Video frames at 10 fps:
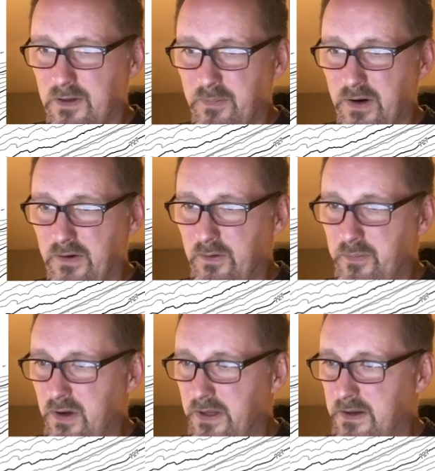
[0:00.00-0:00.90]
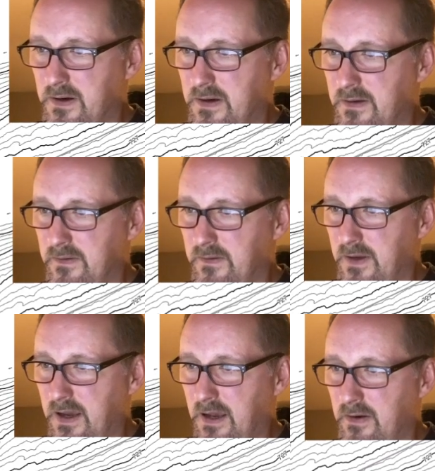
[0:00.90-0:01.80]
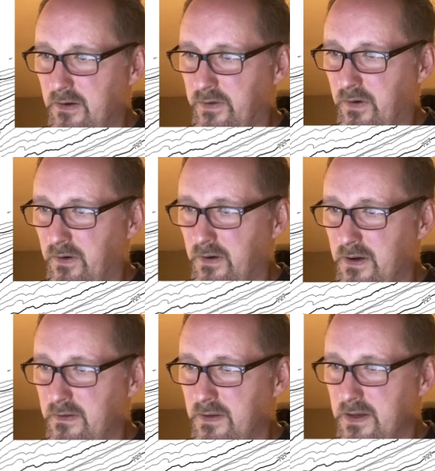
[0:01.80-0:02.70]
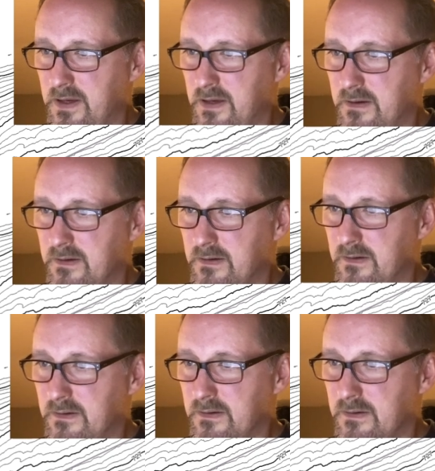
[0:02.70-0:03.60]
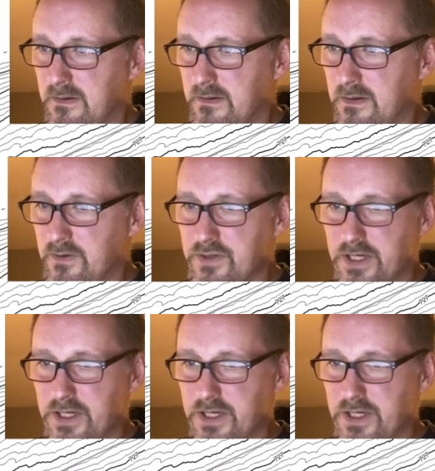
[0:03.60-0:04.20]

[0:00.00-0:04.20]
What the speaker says: the parcel polygons, and I'll turn on the hill